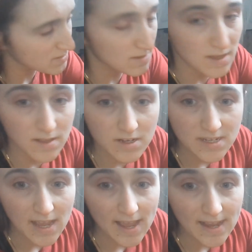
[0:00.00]
the other
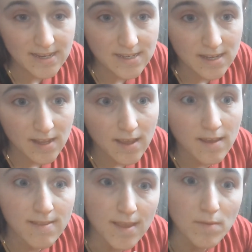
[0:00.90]
side.
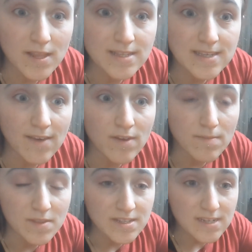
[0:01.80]
Then we need to give him
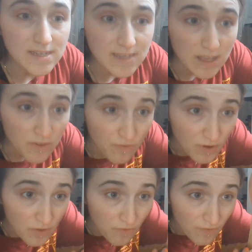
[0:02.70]
the details for
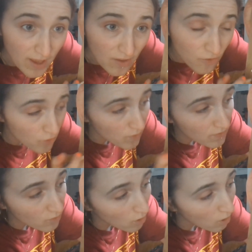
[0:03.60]
his face. So he's
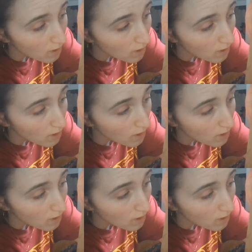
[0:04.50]
got a